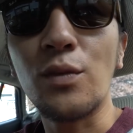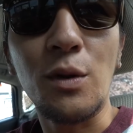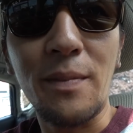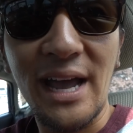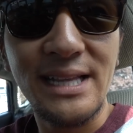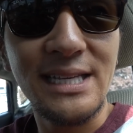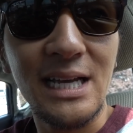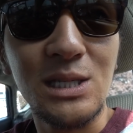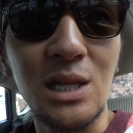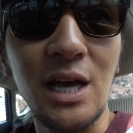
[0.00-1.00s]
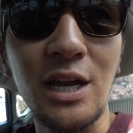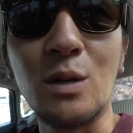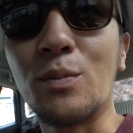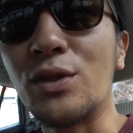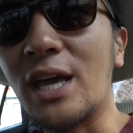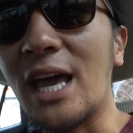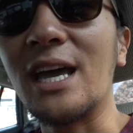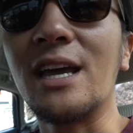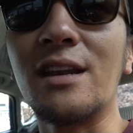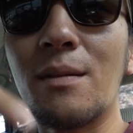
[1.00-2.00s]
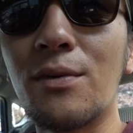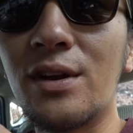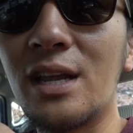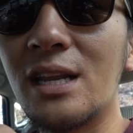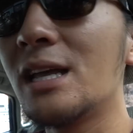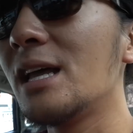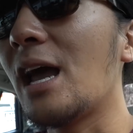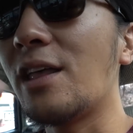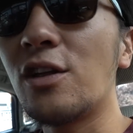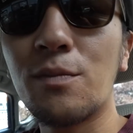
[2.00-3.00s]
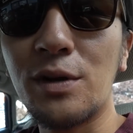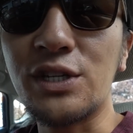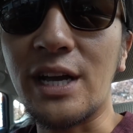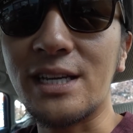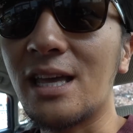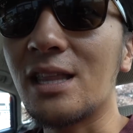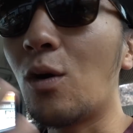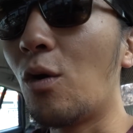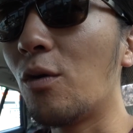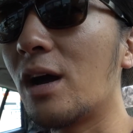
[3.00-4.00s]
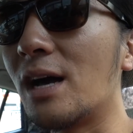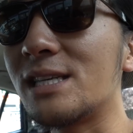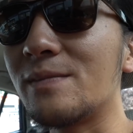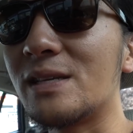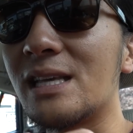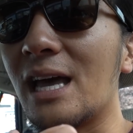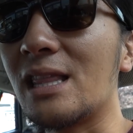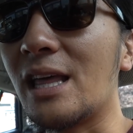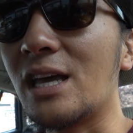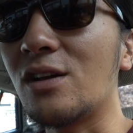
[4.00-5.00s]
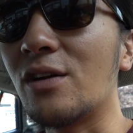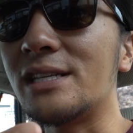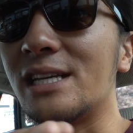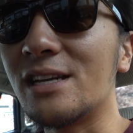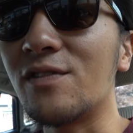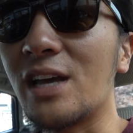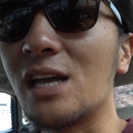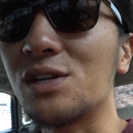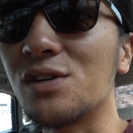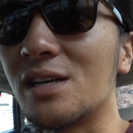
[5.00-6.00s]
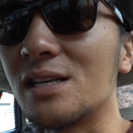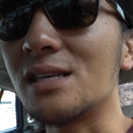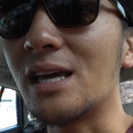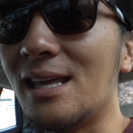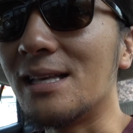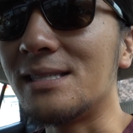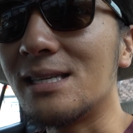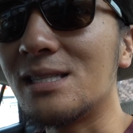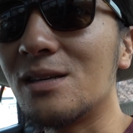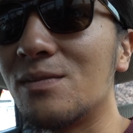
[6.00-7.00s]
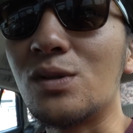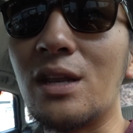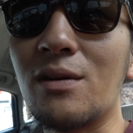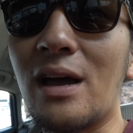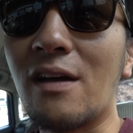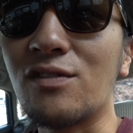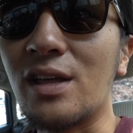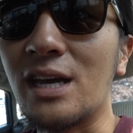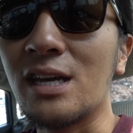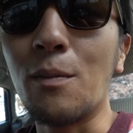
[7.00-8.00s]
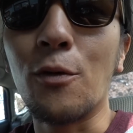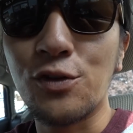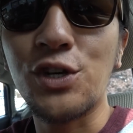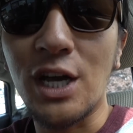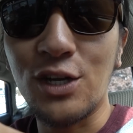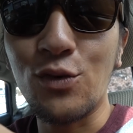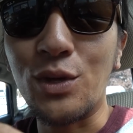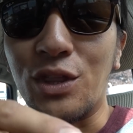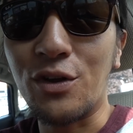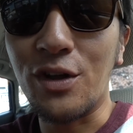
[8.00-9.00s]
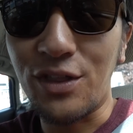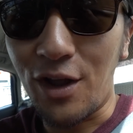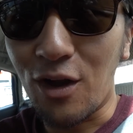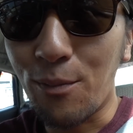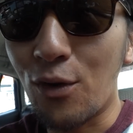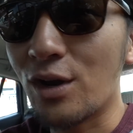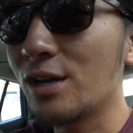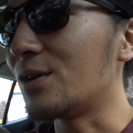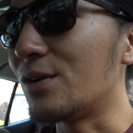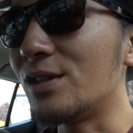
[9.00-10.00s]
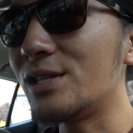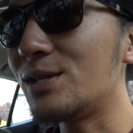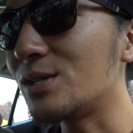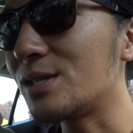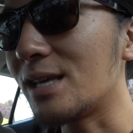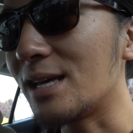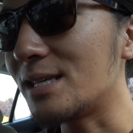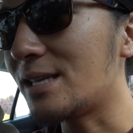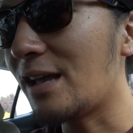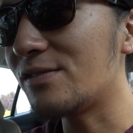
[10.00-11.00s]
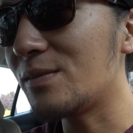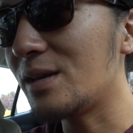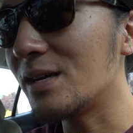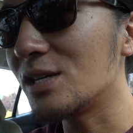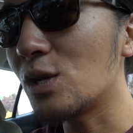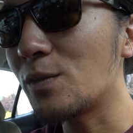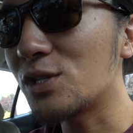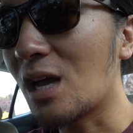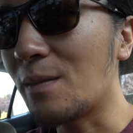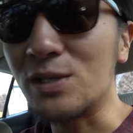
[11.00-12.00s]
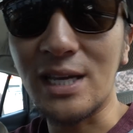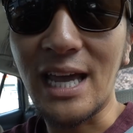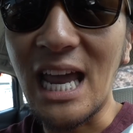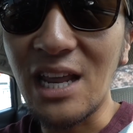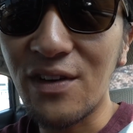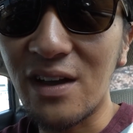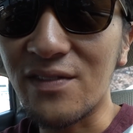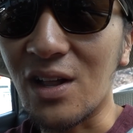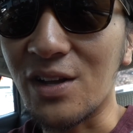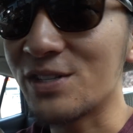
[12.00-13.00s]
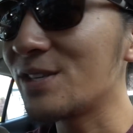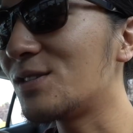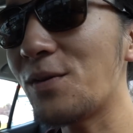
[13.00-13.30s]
When you're buying tickets online, you put the KIN number in it, and then you're pre-checked. And the whole concept is that like your identification is like in the system, so they don't don't have to like double check you when you're at the airport. So this just like saves me so much time. It was like $85.